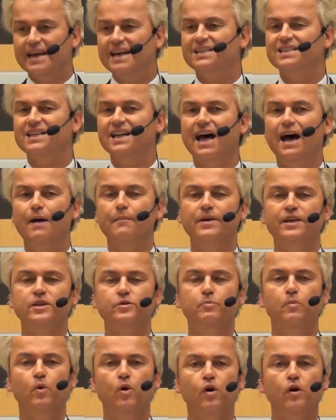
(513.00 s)
Islam
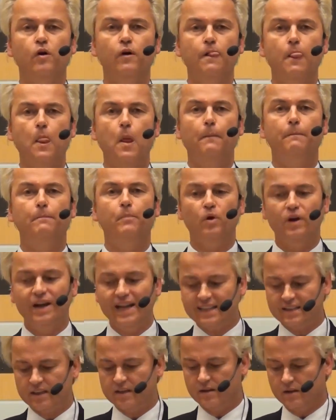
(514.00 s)
is more
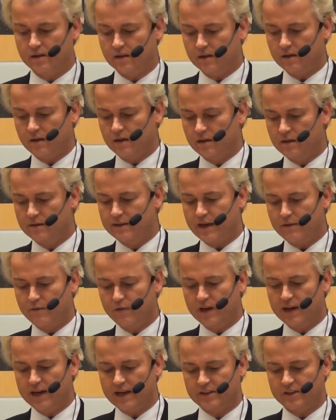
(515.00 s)
political than
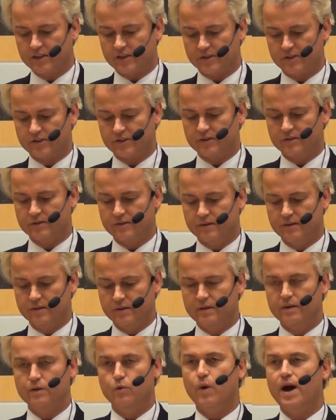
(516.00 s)
religious.
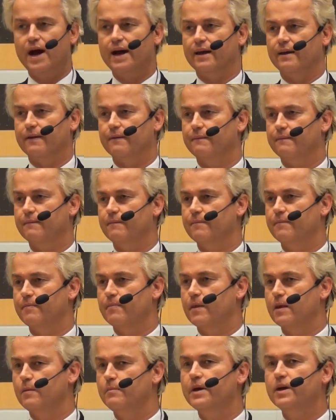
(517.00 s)
Why?
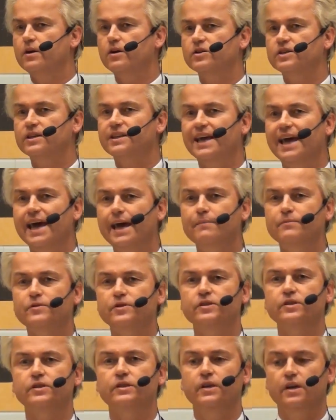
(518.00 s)
Because it
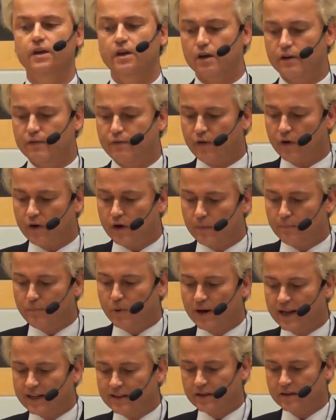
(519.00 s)
aims for a
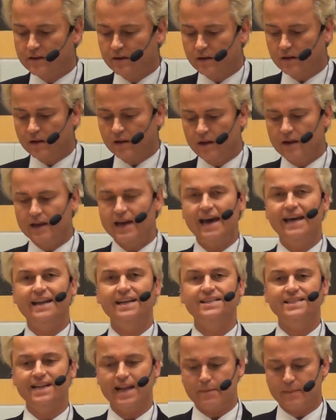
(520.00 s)
political
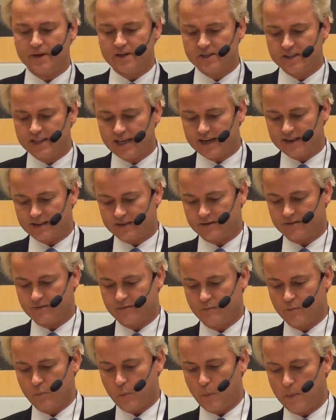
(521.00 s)
and Islamic state.